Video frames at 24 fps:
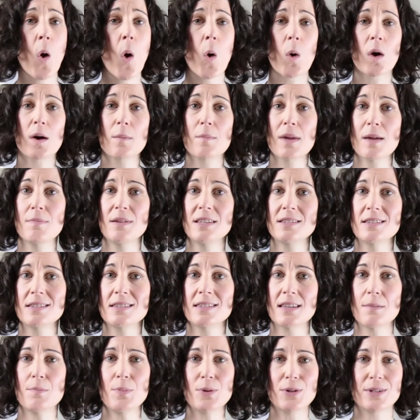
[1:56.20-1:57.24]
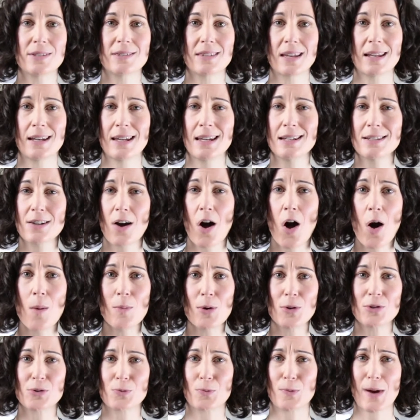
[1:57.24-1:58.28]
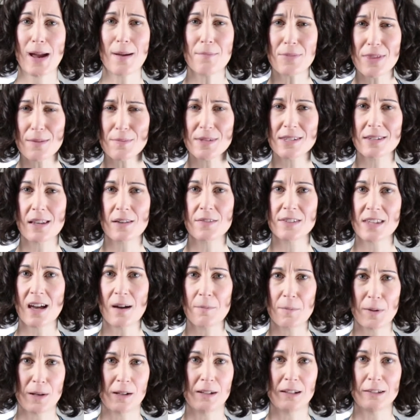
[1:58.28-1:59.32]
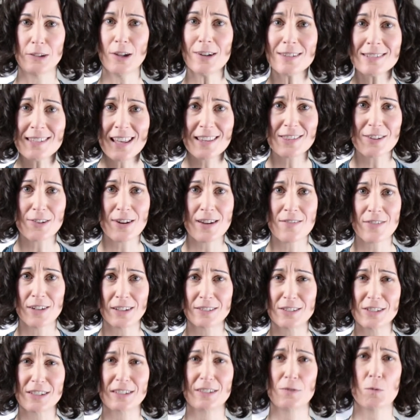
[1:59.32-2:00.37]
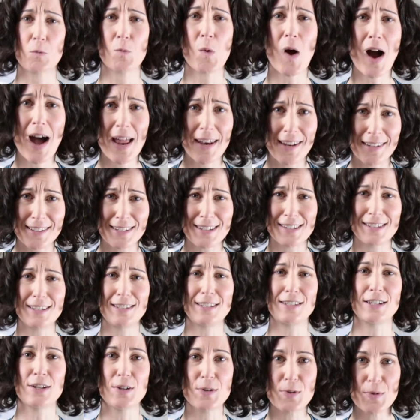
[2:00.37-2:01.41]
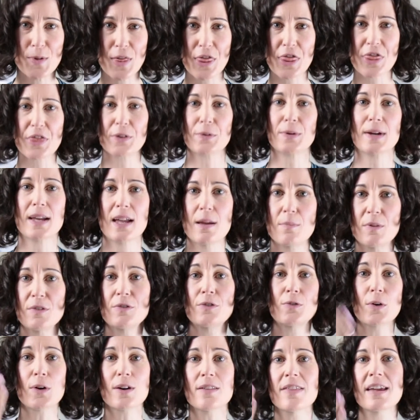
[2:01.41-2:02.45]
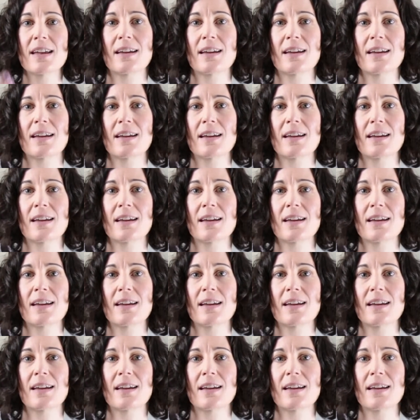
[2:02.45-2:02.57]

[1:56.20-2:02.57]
Or maybe it's as simple as they need to almost ramp themselves up and it looks like they're even 1, 2, 3 before they